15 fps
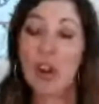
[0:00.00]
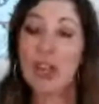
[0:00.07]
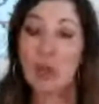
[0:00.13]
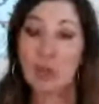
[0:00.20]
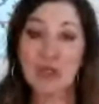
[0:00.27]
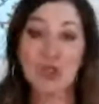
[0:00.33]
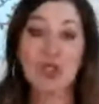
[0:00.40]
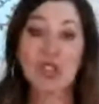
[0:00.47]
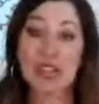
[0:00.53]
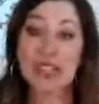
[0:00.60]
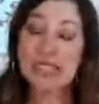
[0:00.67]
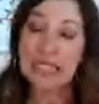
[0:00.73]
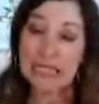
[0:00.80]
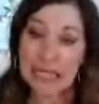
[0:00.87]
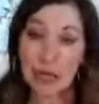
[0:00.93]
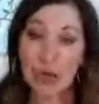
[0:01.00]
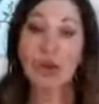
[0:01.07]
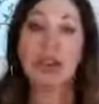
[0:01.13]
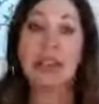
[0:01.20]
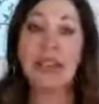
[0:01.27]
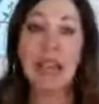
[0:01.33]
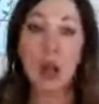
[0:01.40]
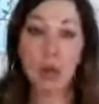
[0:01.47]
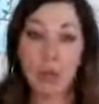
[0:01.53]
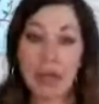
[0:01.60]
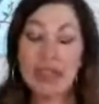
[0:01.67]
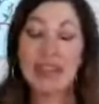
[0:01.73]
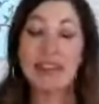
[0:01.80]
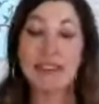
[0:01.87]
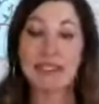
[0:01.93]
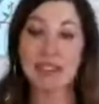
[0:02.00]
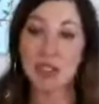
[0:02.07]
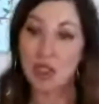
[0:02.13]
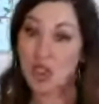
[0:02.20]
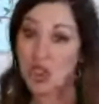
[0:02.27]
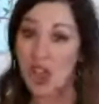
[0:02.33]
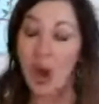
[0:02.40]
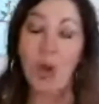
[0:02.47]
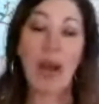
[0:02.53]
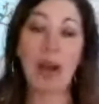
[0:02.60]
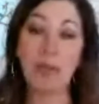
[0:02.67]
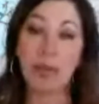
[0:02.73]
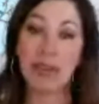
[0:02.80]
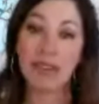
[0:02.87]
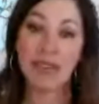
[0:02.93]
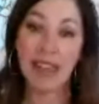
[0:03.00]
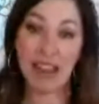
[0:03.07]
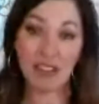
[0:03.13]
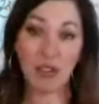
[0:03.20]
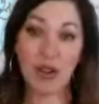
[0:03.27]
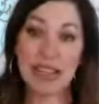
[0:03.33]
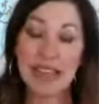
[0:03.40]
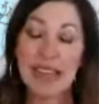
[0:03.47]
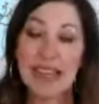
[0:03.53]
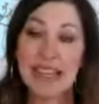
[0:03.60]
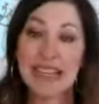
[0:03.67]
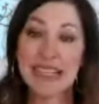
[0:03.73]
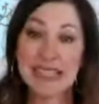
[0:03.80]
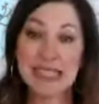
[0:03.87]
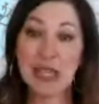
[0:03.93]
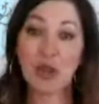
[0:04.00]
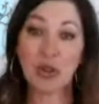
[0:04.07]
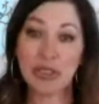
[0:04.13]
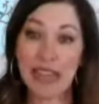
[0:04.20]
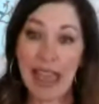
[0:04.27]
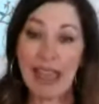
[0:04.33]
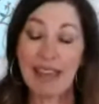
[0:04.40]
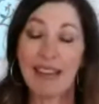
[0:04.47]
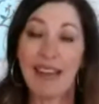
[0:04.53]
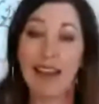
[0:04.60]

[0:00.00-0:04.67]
It was just literally obedience to show up every single day.